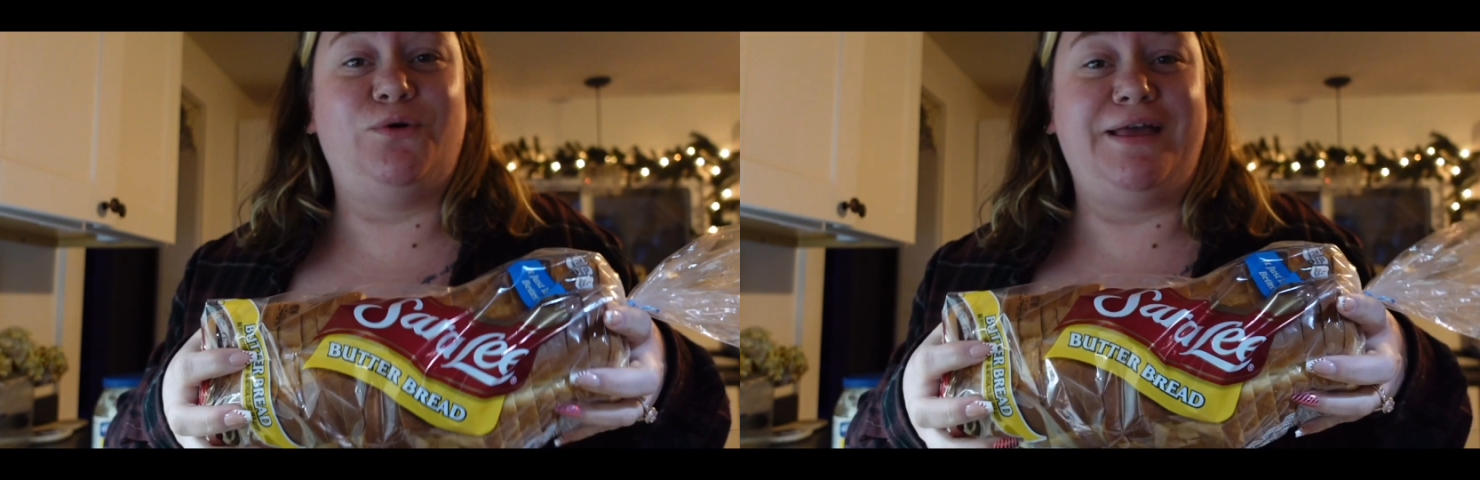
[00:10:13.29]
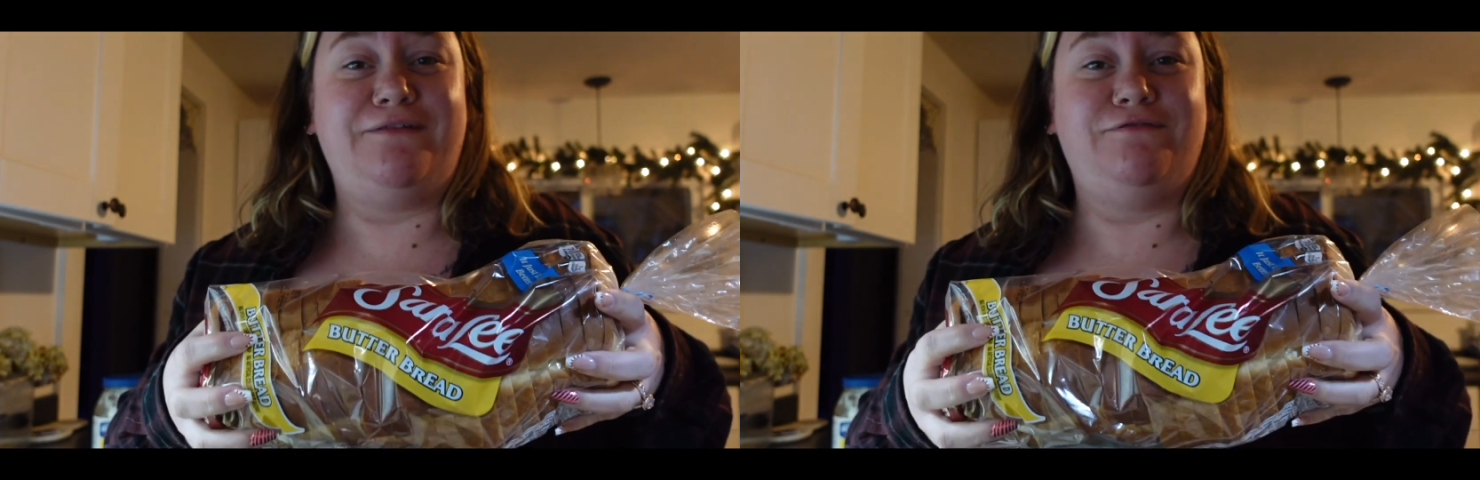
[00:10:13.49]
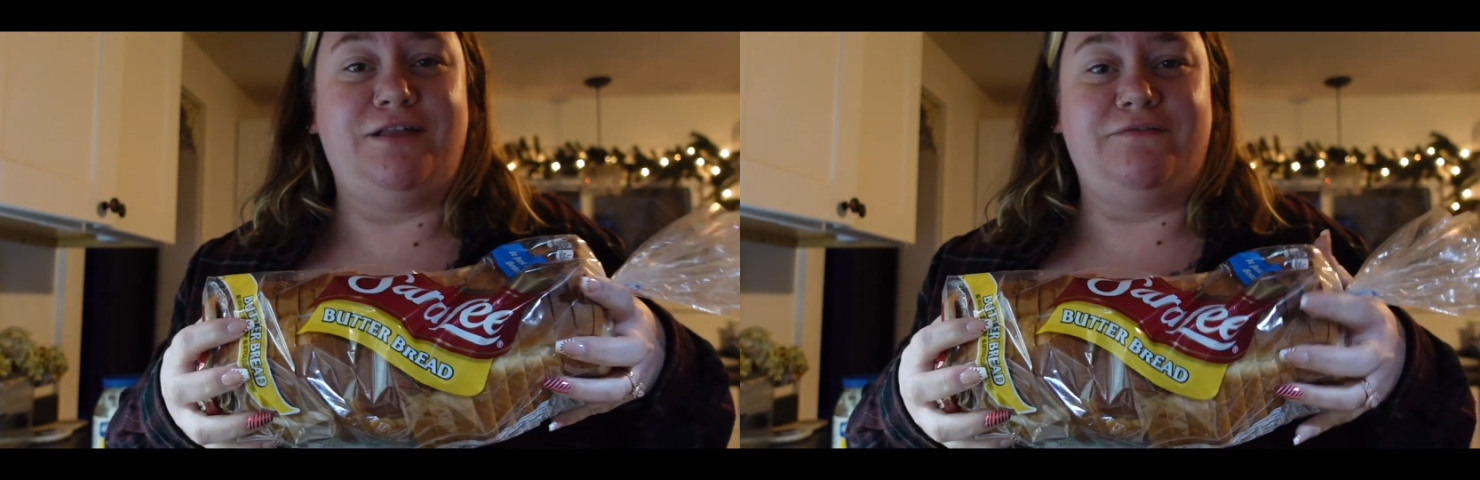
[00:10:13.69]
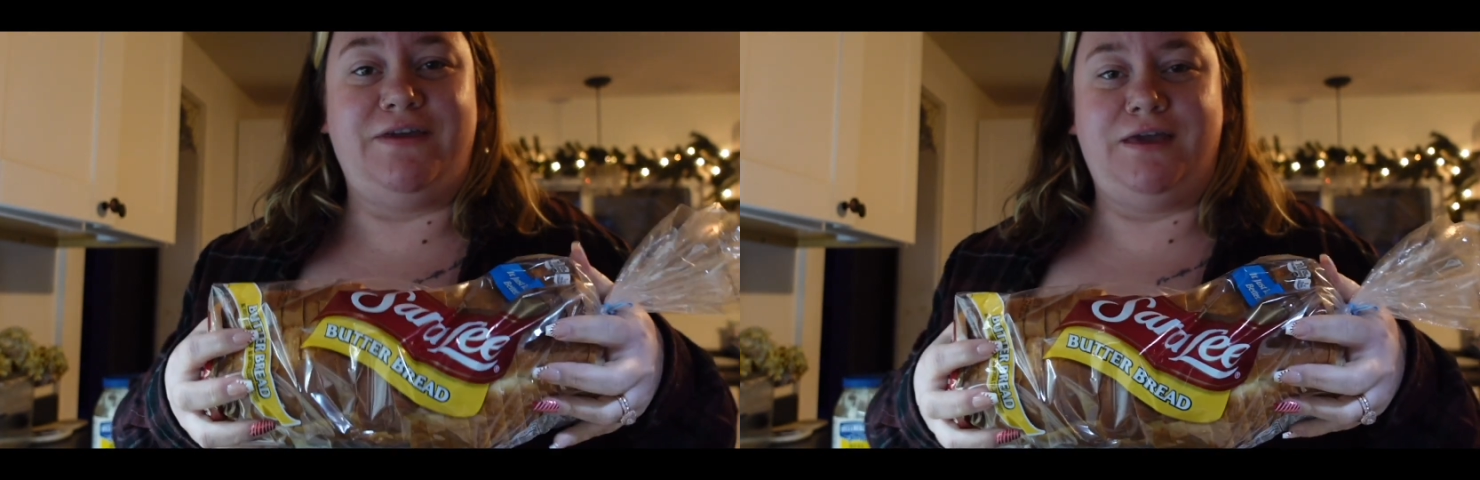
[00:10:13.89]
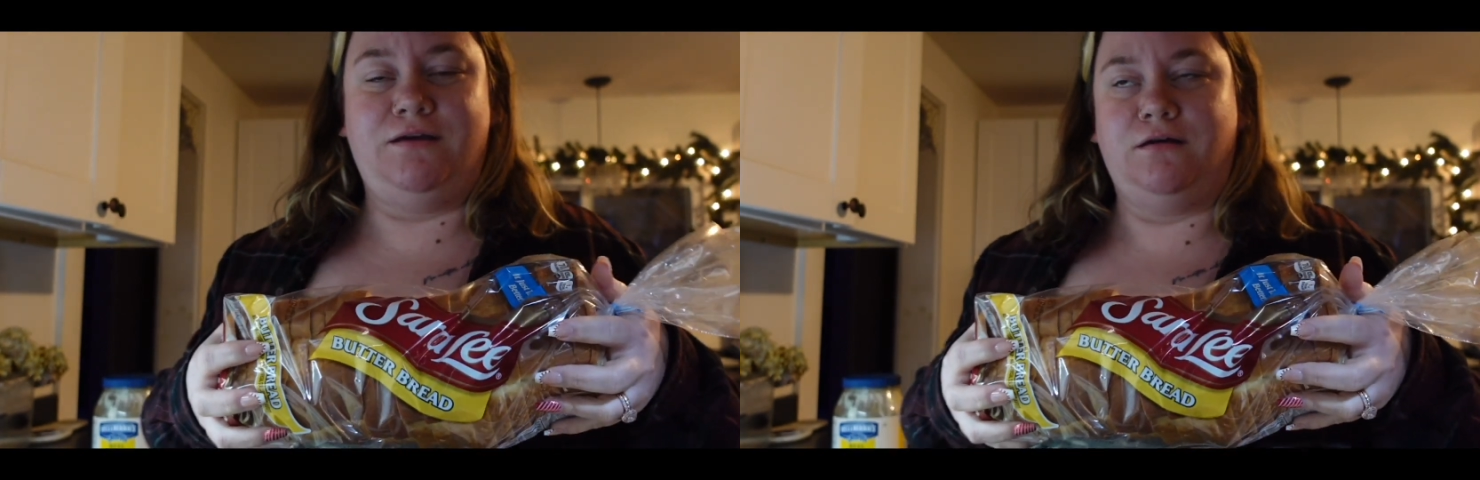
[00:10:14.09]
like
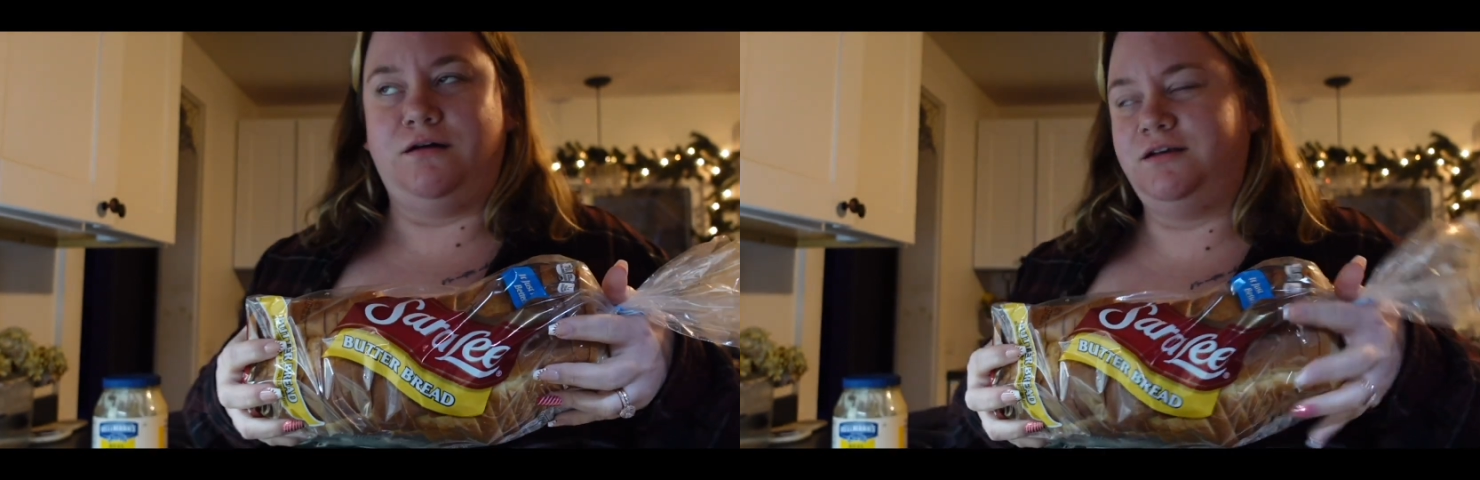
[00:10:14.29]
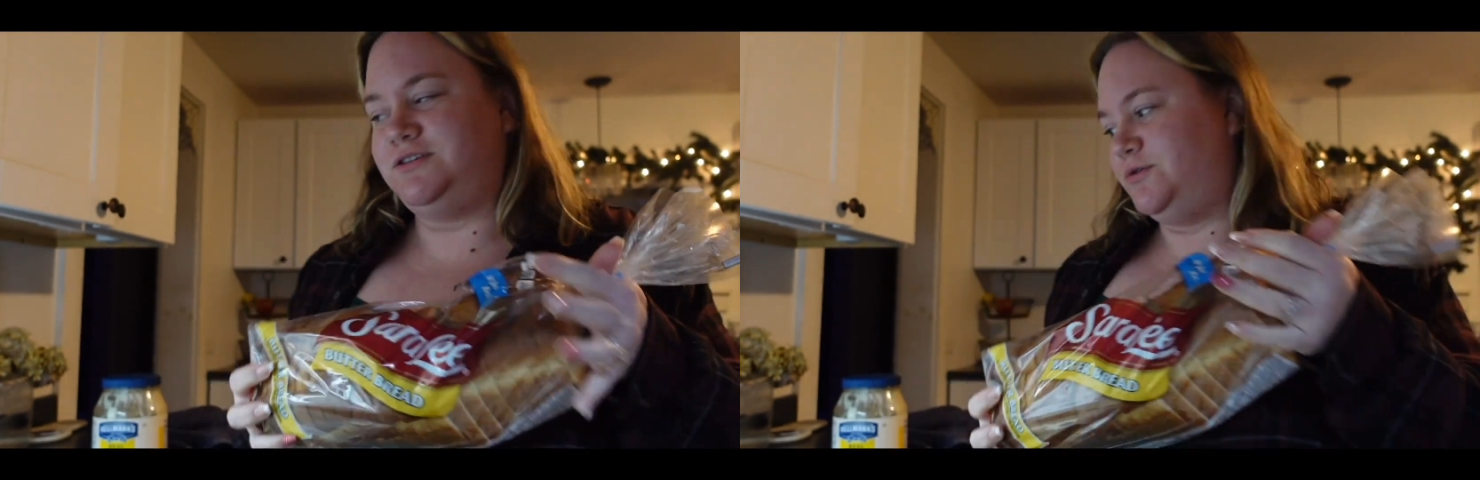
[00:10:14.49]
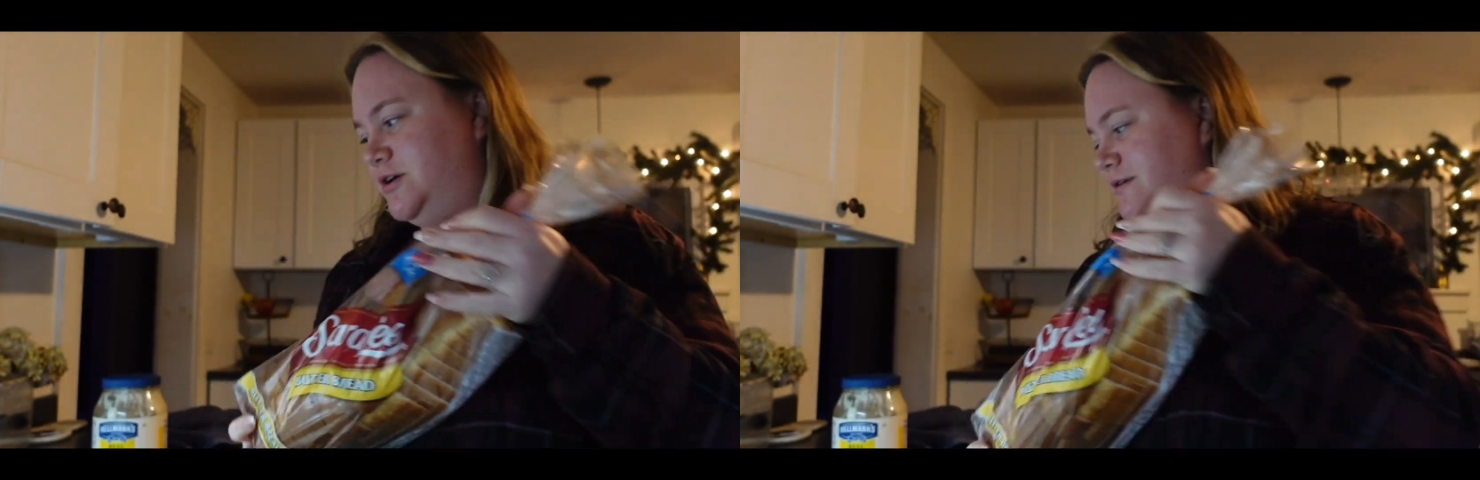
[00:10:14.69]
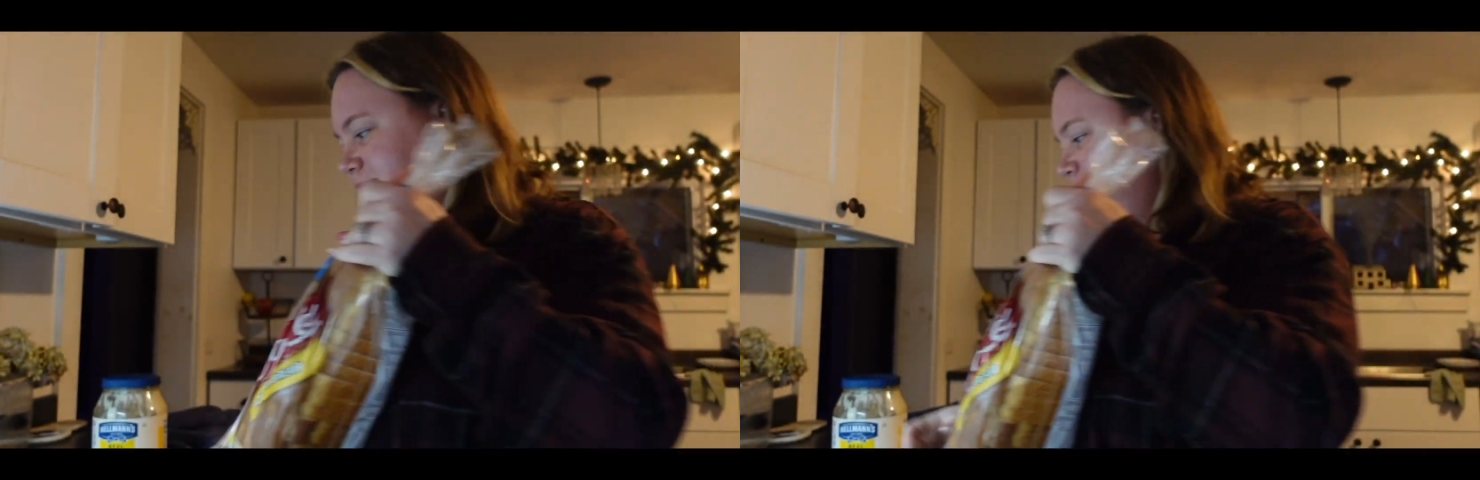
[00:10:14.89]
fluffy. Oh, so good.